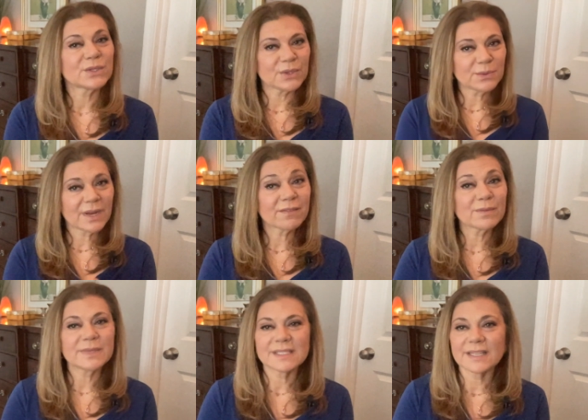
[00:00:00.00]
so you never
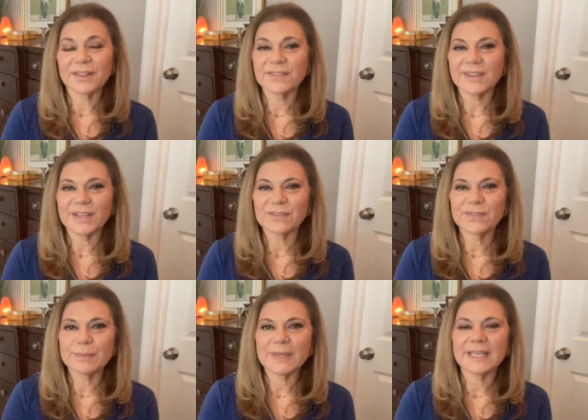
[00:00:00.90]
miss another video
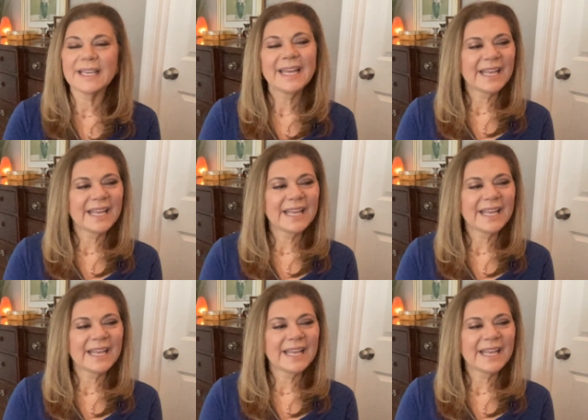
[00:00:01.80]
from me.